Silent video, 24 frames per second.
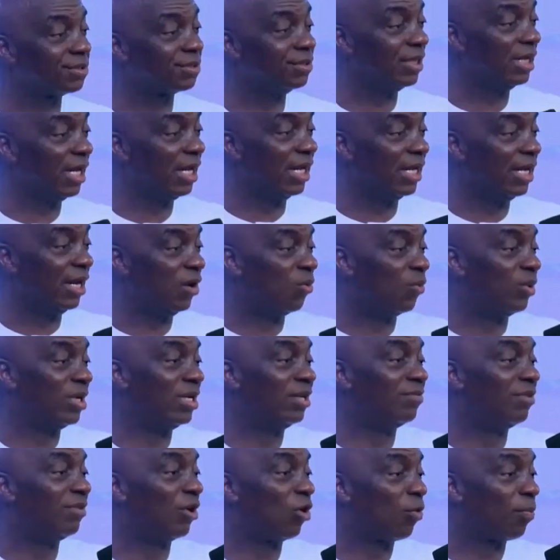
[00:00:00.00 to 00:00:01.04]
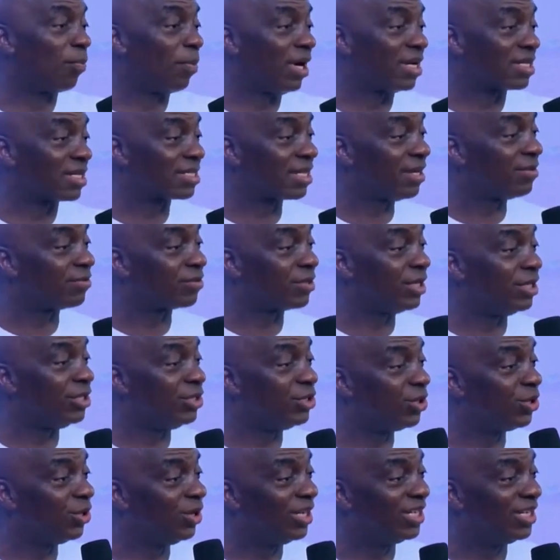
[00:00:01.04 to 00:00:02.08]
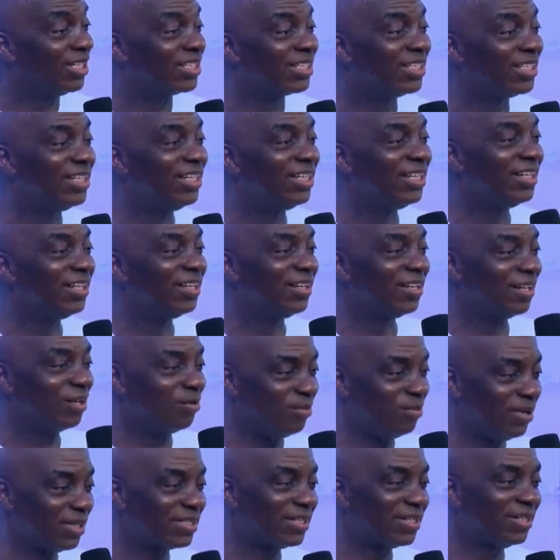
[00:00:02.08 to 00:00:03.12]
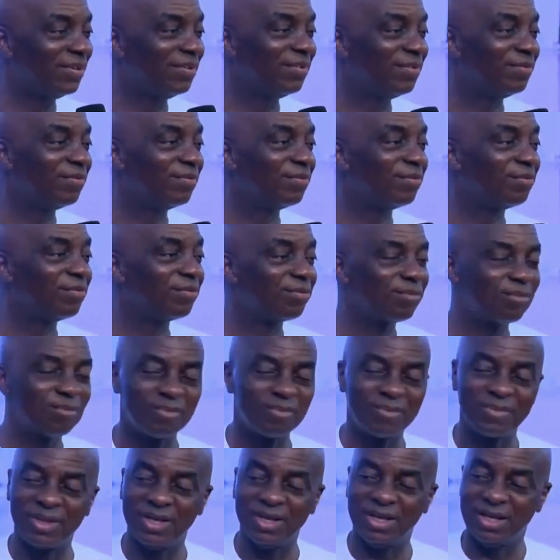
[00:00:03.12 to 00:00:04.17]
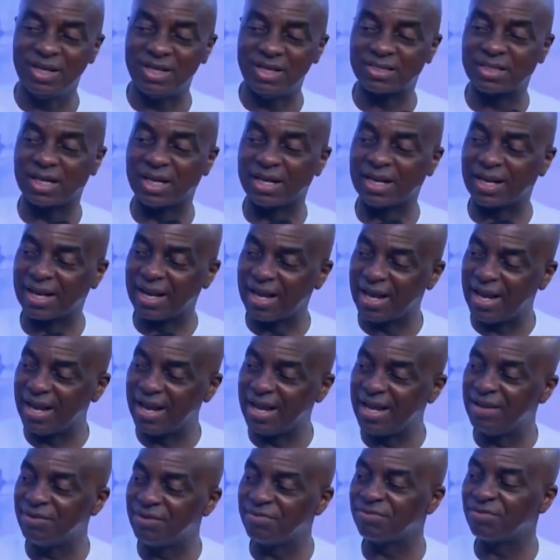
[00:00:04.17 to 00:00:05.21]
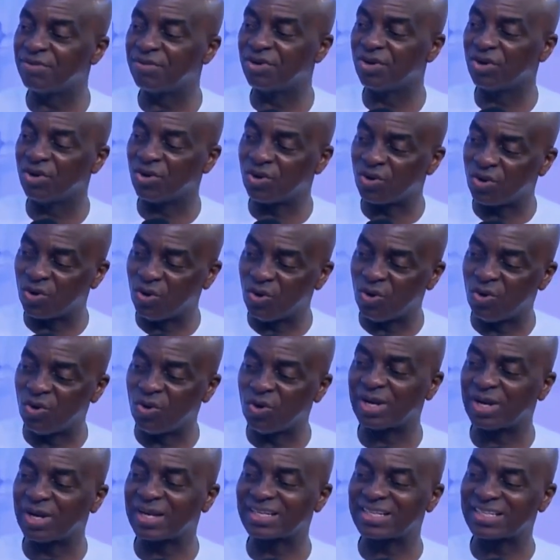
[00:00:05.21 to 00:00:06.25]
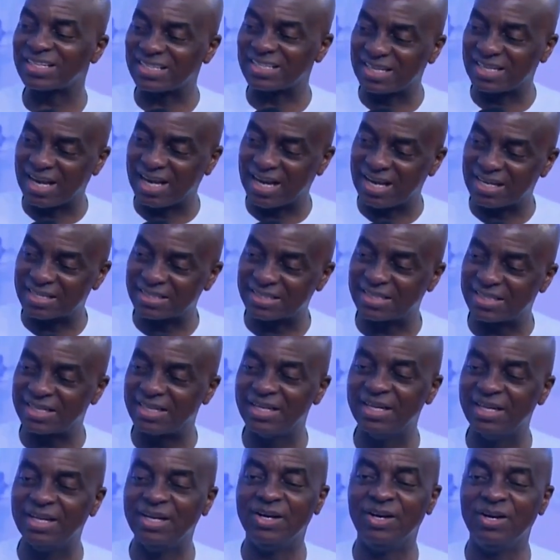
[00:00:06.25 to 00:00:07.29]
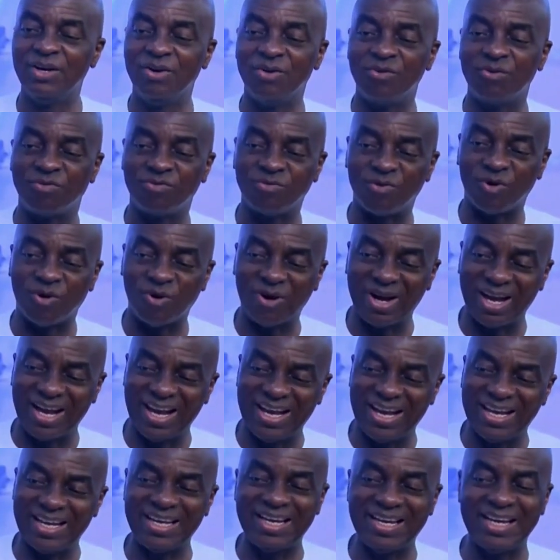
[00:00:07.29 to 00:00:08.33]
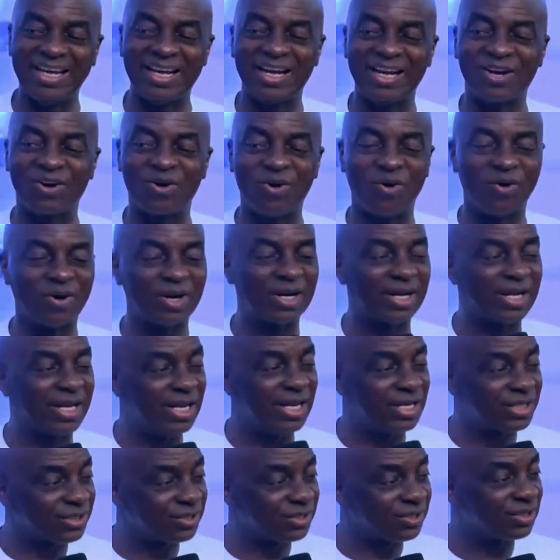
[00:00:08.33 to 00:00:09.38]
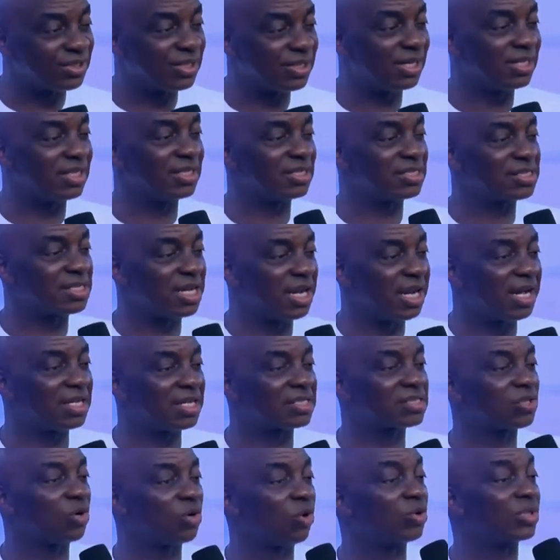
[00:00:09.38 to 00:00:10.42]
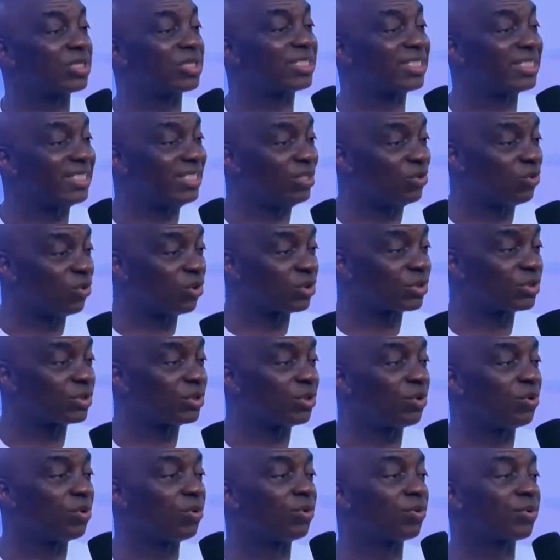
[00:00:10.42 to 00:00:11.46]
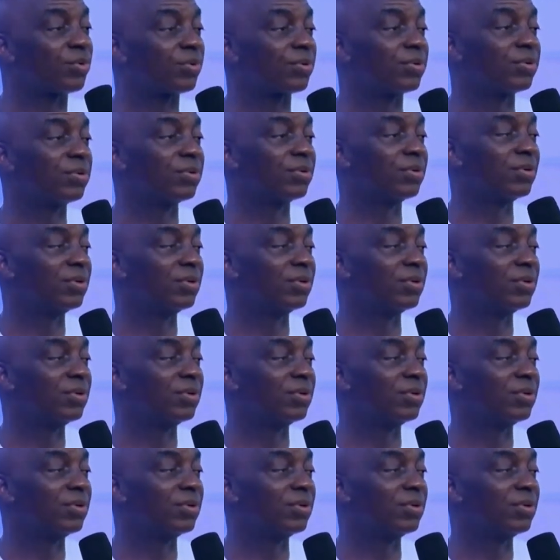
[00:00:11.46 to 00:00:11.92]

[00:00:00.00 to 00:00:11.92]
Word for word: So the earlier we develop ourselves to enjoy it, the better. It's a lifelong task for any congregation that desires continuous growth.